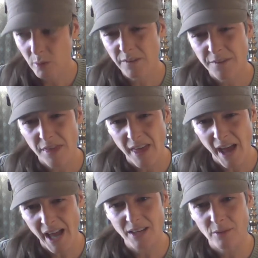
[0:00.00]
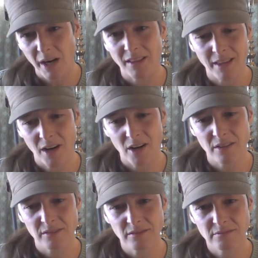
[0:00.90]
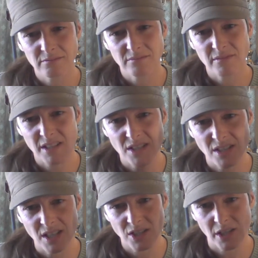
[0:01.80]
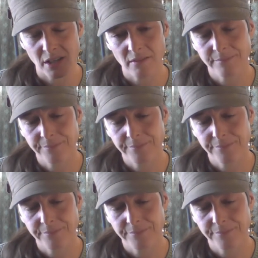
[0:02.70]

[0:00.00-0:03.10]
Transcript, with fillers: what if that right there is addiction